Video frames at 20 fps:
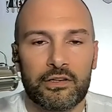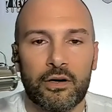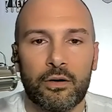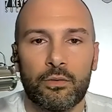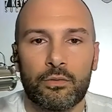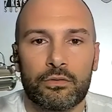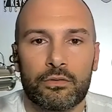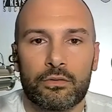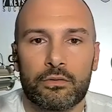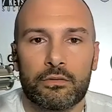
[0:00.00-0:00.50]

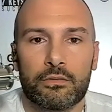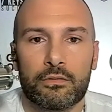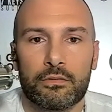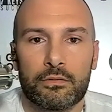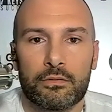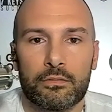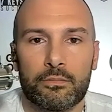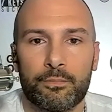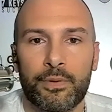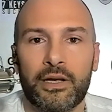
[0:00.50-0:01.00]
don't
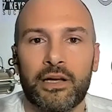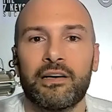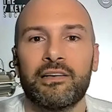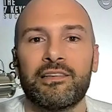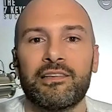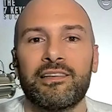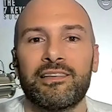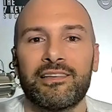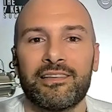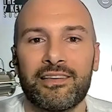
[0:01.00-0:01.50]

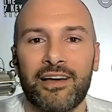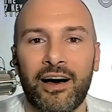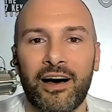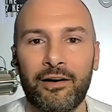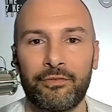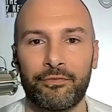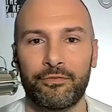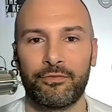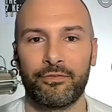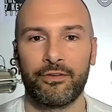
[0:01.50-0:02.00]
because it's
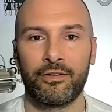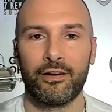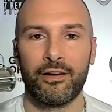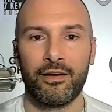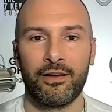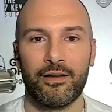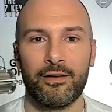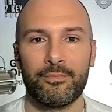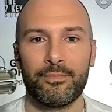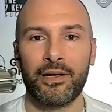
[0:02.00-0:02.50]
tough,
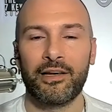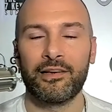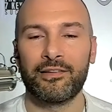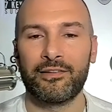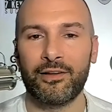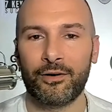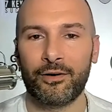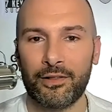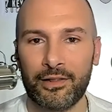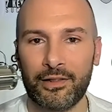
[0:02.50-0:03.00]
because
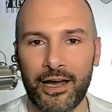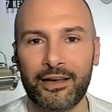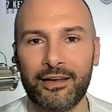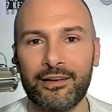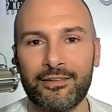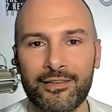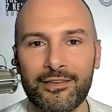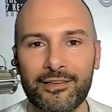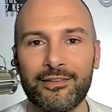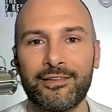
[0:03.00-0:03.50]
they're
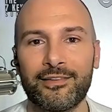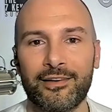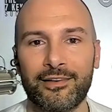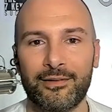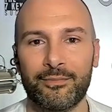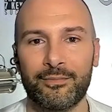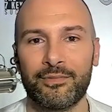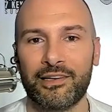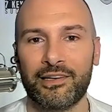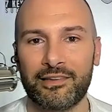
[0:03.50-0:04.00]
legacy
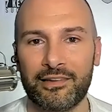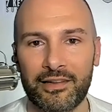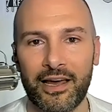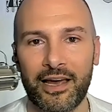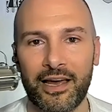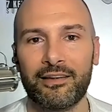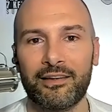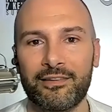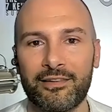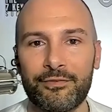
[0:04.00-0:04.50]
systems, it's
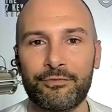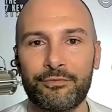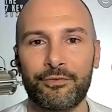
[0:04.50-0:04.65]
legacy